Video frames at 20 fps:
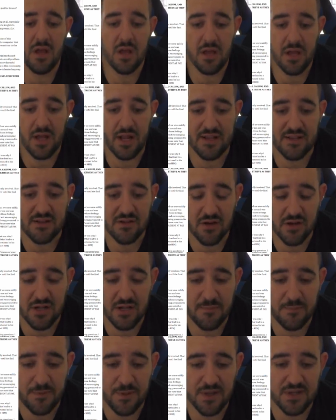It's not
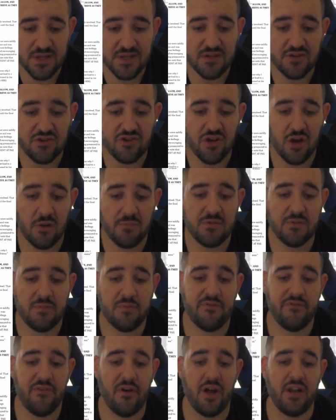an abuser's job to
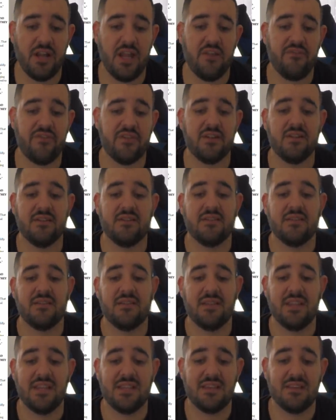provide evidence.
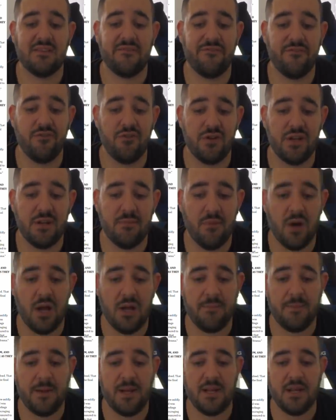This is flawed in my
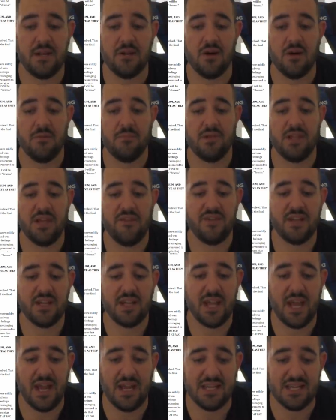opinion. I believe in a
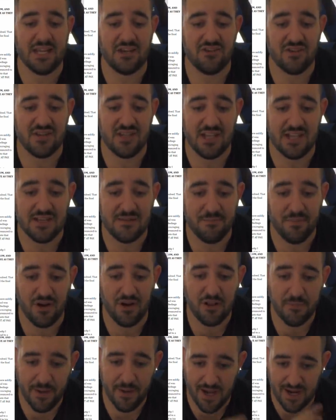case such as this,
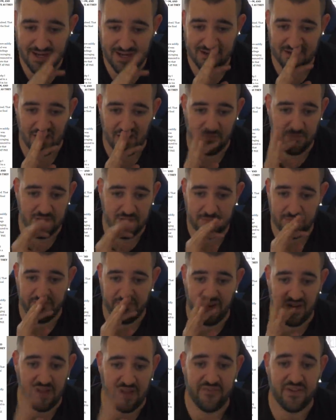both parties are liable to
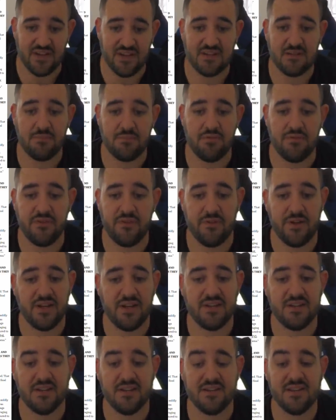provide evidence to prove their
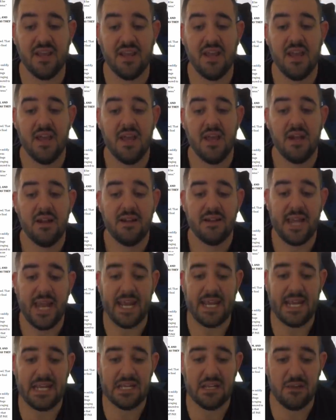innocence.
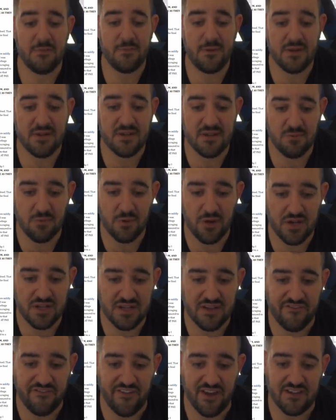Taking the abuser's words
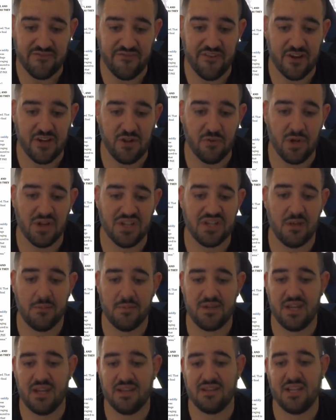at face value while
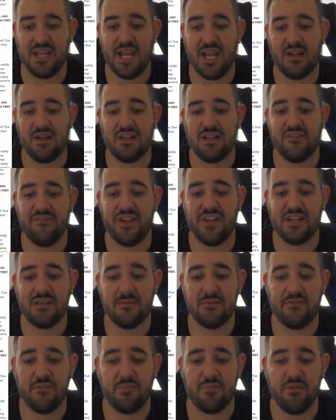simultaneously hounding the
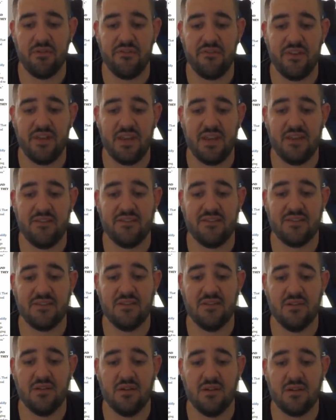victims for proof is
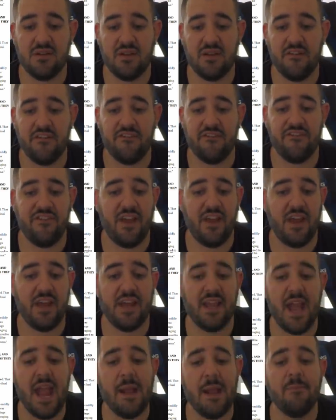not a fair
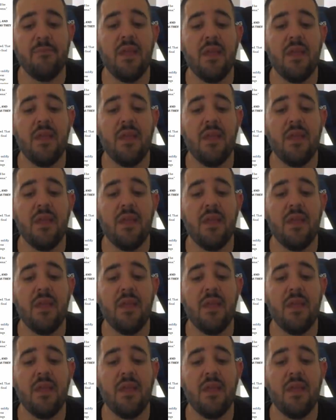game.